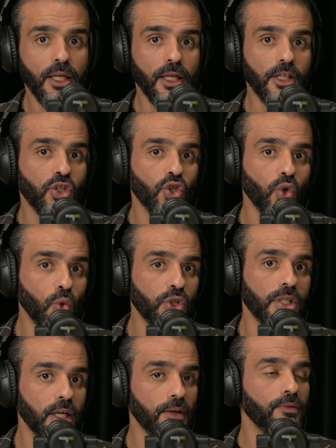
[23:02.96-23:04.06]
it's so
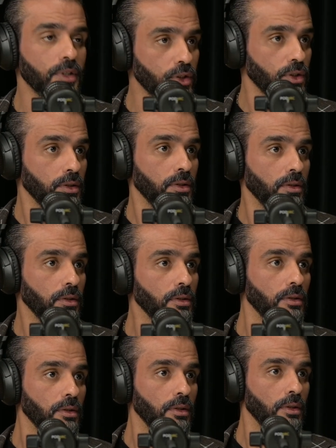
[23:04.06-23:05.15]
selfish
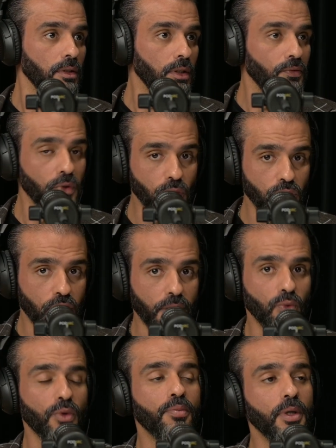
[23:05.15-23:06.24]
if you don't share
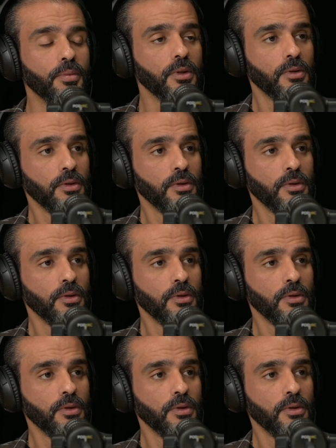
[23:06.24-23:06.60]
it with people.